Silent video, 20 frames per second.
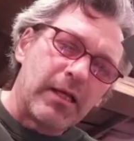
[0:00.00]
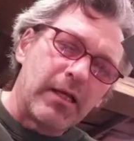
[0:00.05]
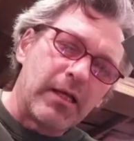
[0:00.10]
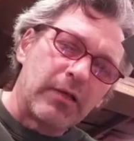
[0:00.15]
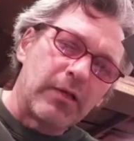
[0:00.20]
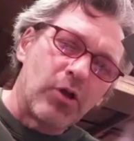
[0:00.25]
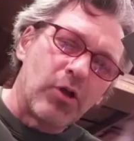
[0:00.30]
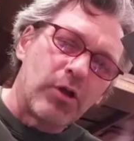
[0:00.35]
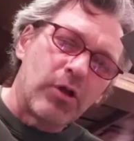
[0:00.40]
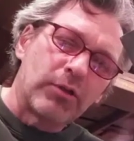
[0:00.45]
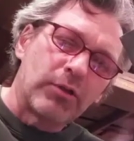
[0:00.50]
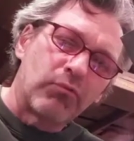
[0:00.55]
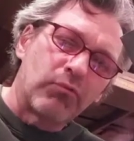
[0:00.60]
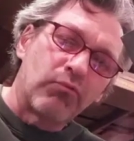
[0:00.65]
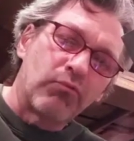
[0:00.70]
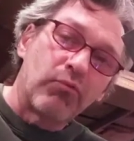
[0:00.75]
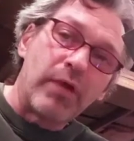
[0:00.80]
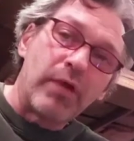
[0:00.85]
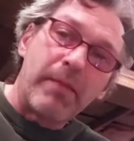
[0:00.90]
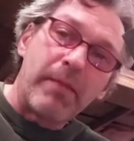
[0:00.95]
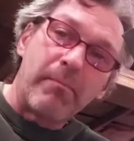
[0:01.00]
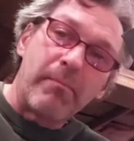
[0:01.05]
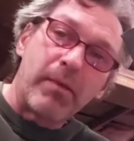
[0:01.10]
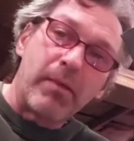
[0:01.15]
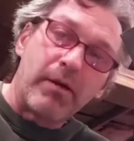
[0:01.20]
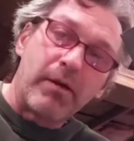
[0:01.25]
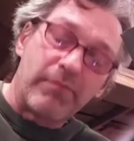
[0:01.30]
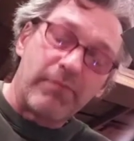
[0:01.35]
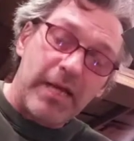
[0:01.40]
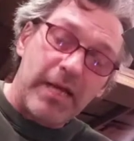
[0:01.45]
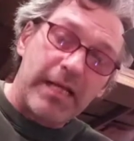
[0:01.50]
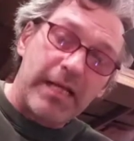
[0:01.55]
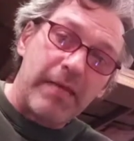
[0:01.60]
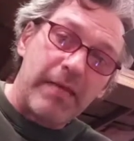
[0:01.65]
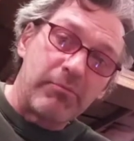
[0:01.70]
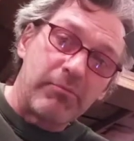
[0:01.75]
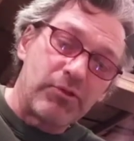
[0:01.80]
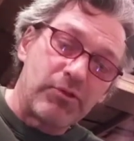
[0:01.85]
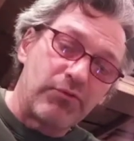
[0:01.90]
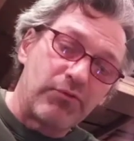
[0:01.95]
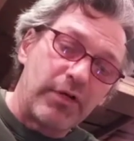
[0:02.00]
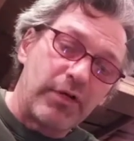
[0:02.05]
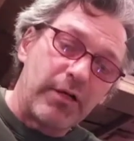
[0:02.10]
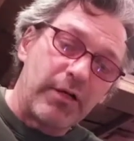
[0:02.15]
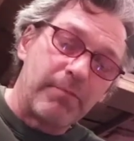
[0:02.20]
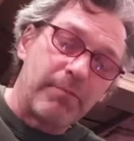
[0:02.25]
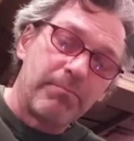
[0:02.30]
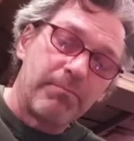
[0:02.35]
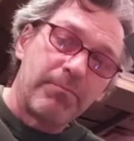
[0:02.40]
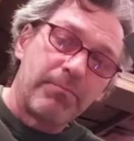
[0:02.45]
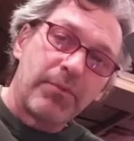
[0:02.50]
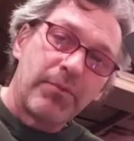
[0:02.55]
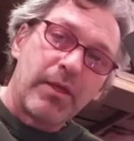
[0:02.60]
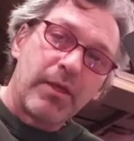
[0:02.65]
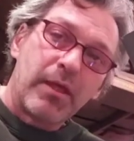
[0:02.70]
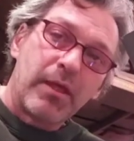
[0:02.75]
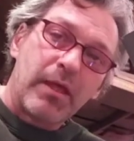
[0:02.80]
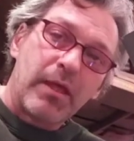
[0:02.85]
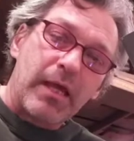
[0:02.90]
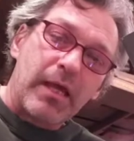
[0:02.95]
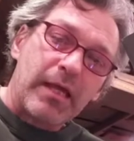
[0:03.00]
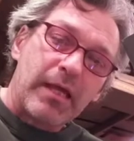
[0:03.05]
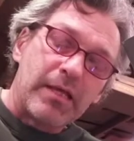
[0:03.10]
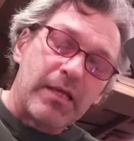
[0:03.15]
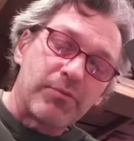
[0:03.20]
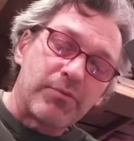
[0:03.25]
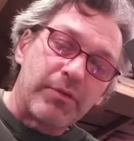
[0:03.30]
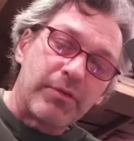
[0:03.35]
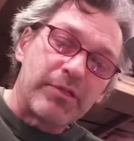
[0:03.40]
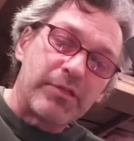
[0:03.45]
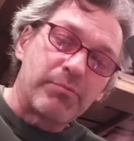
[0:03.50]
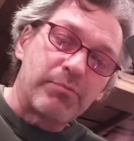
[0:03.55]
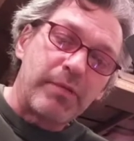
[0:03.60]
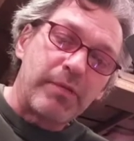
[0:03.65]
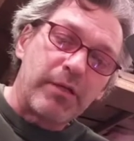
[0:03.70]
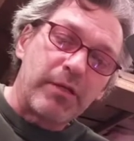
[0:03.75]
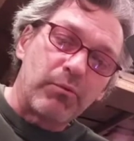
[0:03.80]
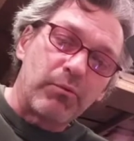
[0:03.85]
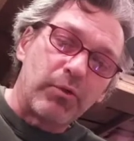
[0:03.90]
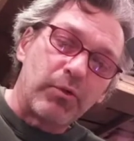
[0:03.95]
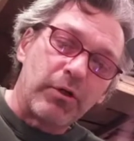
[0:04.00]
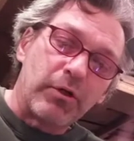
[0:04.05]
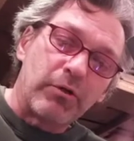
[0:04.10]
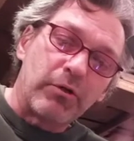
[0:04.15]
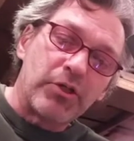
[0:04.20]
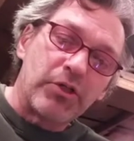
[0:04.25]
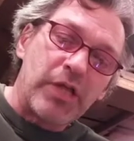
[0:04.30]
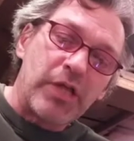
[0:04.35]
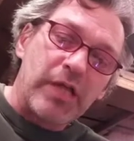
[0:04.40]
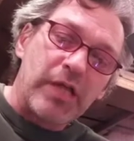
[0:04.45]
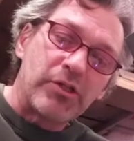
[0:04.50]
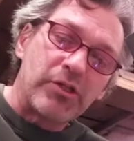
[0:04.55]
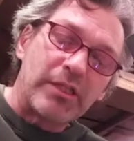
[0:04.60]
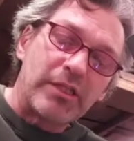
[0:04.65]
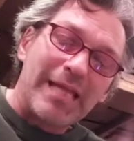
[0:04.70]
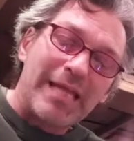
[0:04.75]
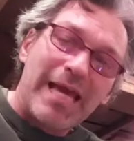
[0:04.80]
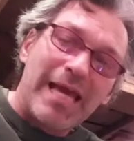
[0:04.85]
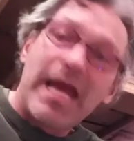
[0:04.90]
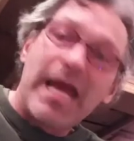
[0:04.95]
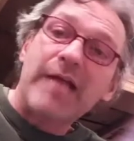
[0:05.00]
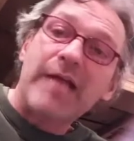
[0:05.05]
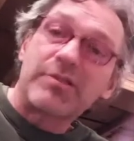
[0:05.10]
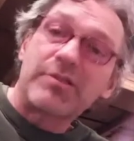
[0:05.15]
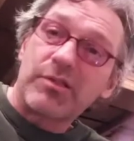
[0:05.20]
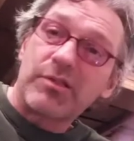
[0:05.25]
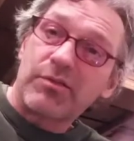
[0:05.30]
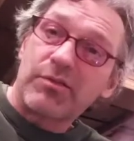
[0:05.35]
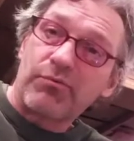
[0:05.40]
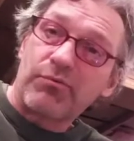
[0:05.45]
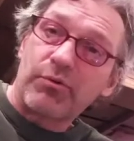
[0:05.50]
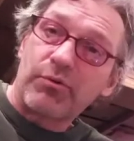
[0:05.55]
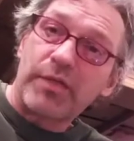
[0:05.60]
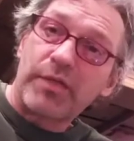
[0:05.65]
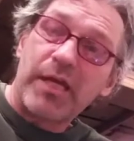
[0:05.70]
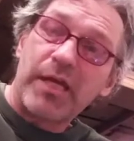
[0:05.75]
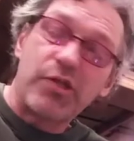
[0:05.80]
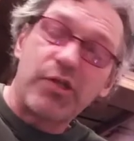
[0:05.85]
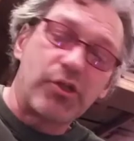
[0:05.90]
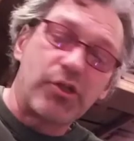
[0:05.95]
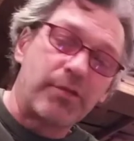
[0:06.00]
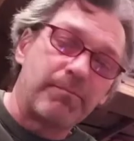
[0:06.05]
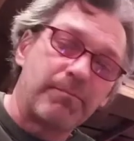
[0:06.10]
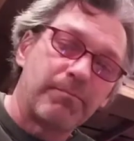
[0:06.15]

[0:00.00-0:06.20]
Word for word: along the rim of that hemisphere, and as we spin it, we're changing the axis of rotation.